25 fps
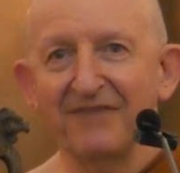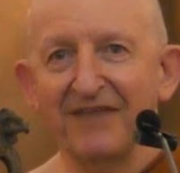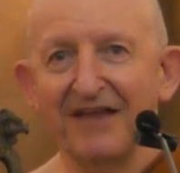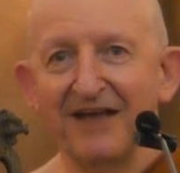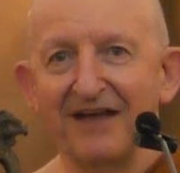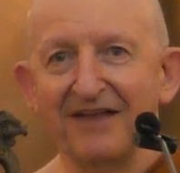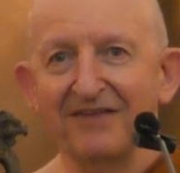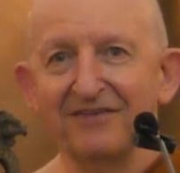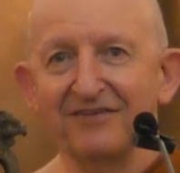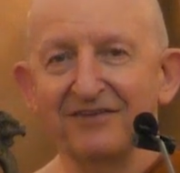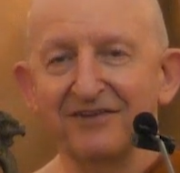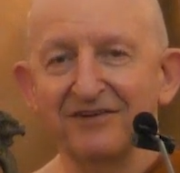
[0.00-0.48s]

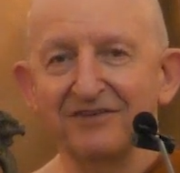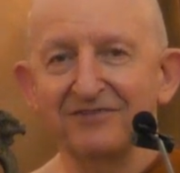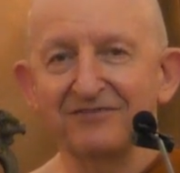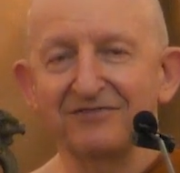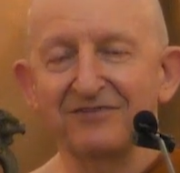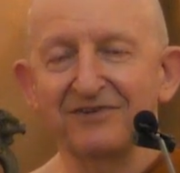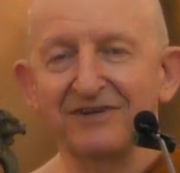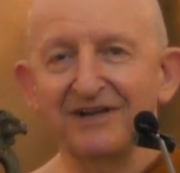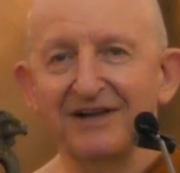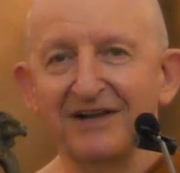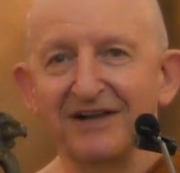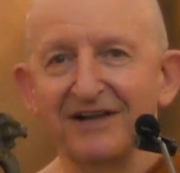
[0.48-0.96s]
and that
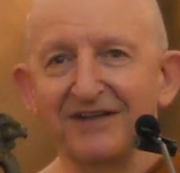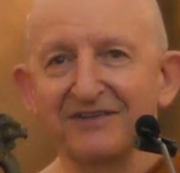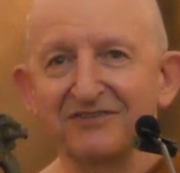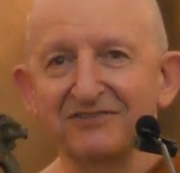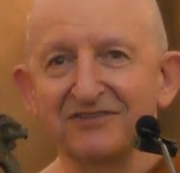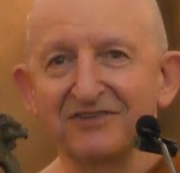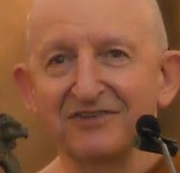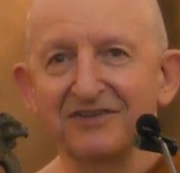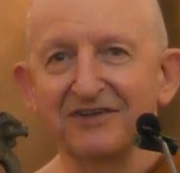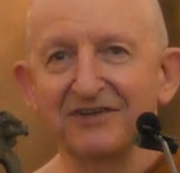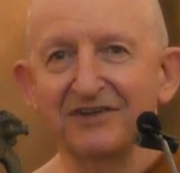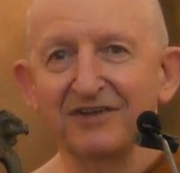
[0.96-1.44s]

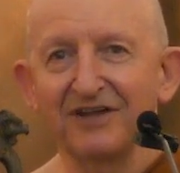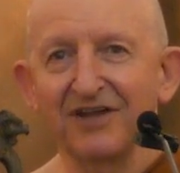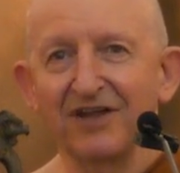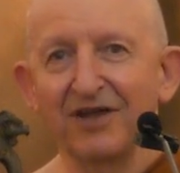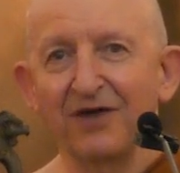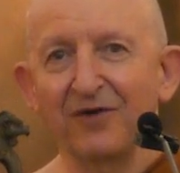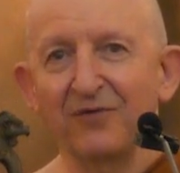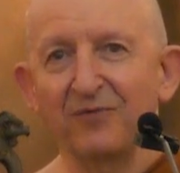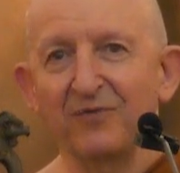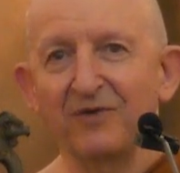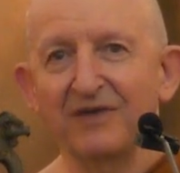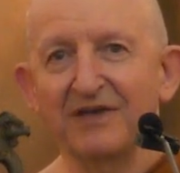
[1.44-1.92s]
realizing that
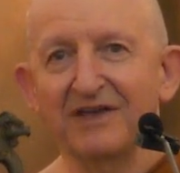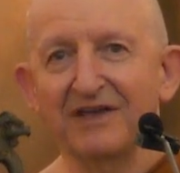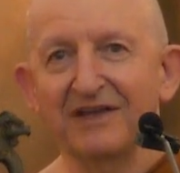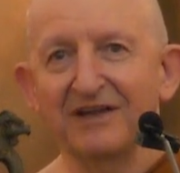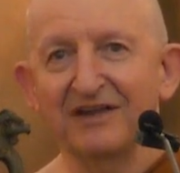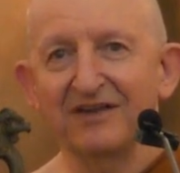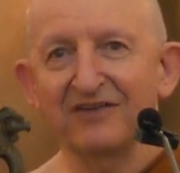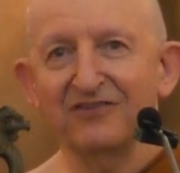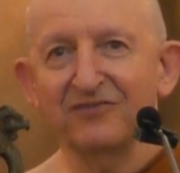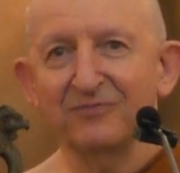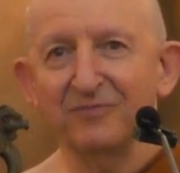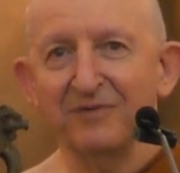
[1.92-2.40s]
we
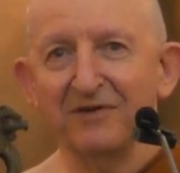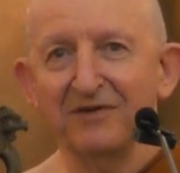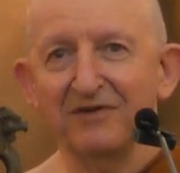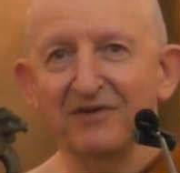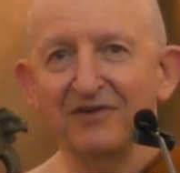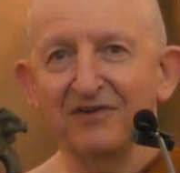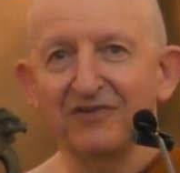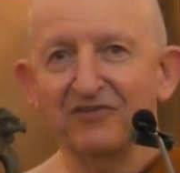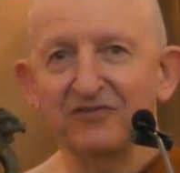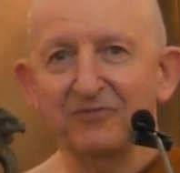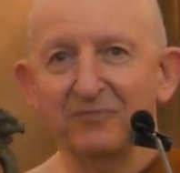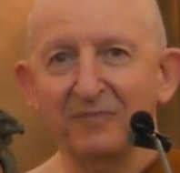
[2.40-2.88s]
can
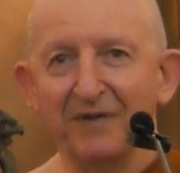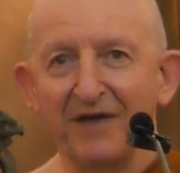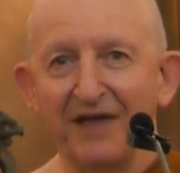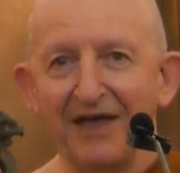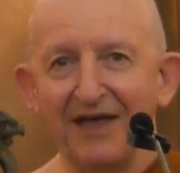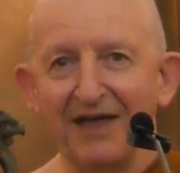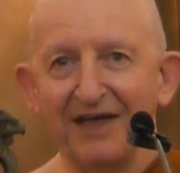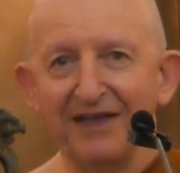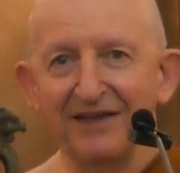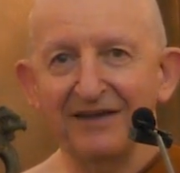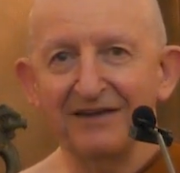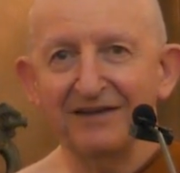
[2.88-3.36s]
experience
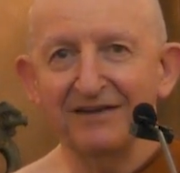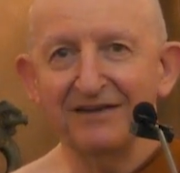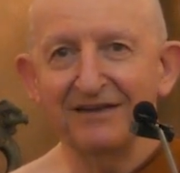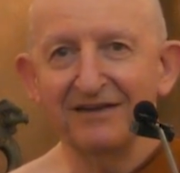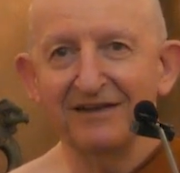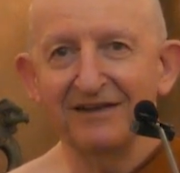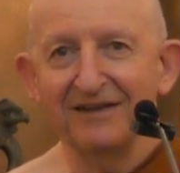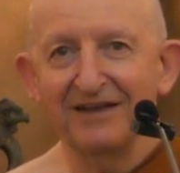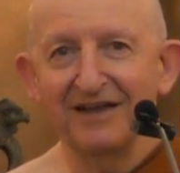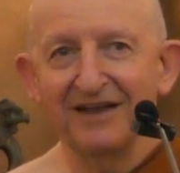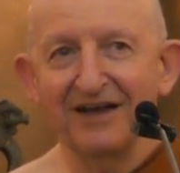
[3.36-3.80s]
pain